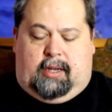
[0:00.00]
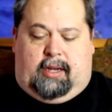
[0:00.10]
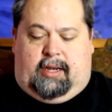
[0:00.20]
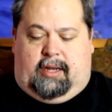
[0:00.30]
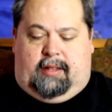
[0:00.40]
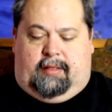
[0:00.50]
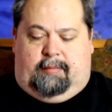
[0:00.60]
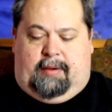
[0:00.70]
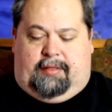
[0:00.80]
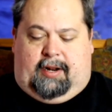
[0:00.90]
Uh, the
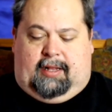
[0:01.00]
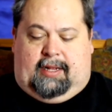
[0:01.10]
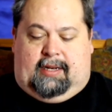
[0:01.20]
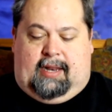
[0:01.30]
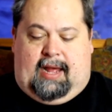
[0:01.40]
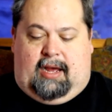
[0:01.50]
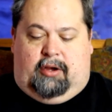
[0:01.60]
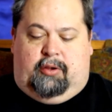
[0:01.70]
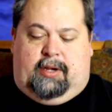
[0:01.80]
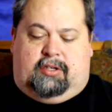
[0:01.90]
method I like now,
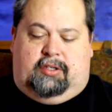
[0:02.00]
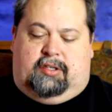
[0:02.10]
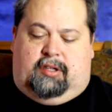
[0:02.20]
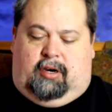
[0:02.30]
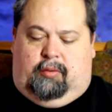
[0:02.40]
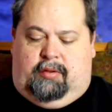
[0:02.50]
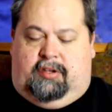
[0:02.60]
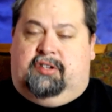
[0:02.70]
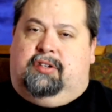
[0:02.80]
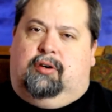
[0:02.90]
you actually start with
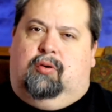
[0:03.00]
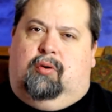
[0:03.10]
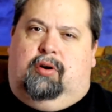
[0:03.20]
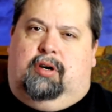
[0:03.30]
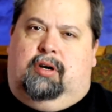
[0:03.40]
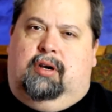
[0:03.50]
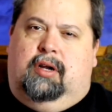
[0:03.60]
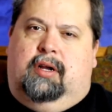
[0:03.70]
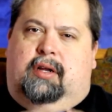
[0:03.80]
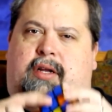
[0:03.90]
just a corner.
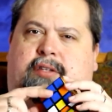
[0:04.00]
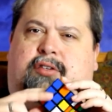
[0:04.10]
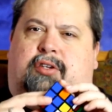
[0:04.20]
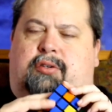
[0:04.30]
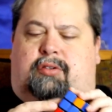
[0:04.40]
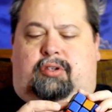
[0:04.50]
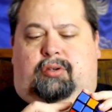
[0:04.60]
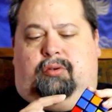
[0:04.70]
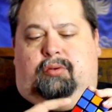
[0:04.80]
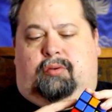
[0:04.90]
And so you
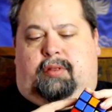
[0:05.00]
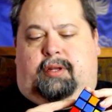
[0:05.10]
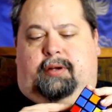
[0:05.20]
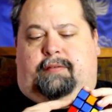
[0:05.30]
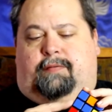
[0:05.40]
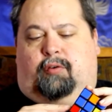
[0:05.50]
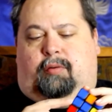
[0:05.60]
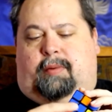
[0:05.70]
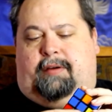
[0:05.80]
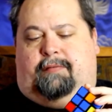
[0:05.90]
do the four
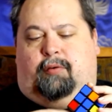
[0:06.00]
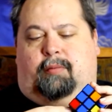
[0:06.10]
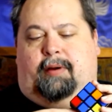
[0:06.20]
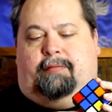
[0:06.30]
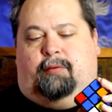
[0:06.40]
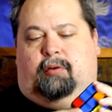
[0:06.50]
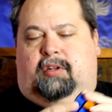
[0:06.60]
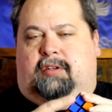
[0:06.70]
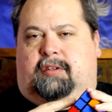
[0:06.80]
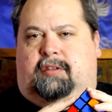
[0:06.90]
by four by four,
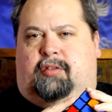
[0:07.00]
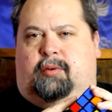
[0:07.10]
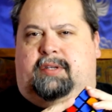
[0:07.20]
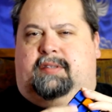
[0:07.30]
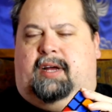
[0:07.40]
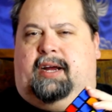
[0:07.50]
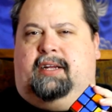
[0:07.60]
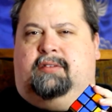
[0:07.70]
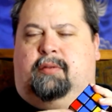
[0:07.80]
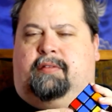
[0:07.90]
the, the three
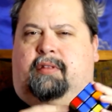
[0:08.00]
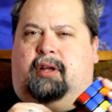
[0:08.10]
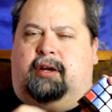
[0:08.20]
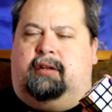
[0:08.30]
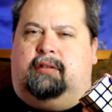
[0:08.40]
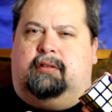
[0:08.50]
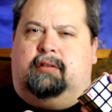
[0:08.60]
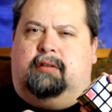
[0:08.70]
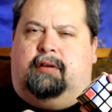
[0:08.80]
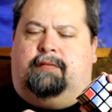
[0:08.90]
sides with uh,
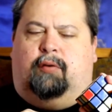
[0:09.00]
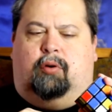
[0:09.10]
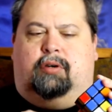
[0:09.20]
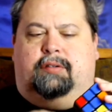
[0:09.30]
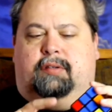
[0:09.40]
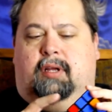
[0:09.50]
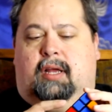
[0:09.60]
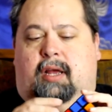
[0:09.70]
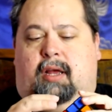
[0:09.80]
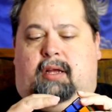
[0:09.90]
fours,
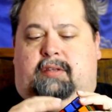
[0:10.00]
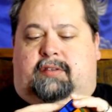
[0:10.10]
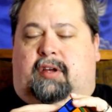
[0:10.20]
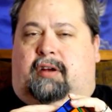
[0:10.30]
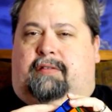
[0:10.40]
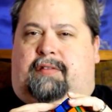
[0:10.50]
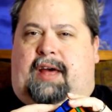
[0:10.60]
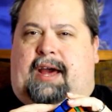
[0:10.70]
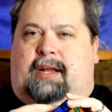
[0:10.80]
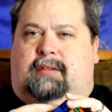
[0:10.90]
solve
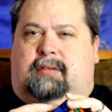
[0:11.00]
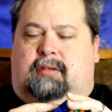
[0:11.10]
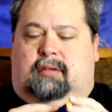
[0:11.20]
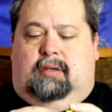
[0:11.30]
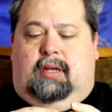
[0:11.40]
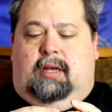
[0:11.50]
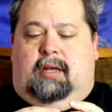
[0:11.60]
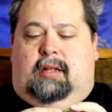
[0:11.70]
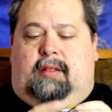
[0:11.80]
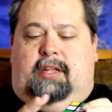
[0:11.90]
that,
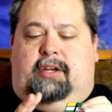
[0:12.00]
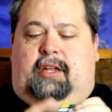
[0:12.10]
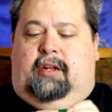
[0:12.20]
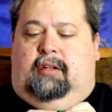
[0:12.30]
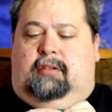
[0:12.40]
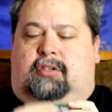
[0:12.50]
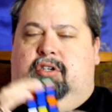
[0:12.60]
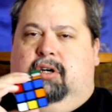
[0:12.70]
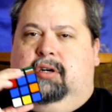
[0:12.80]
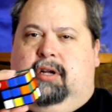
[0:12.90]
then you get a
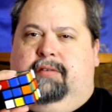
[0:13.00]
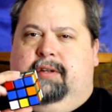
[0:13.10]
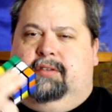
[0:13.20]
chunk of it.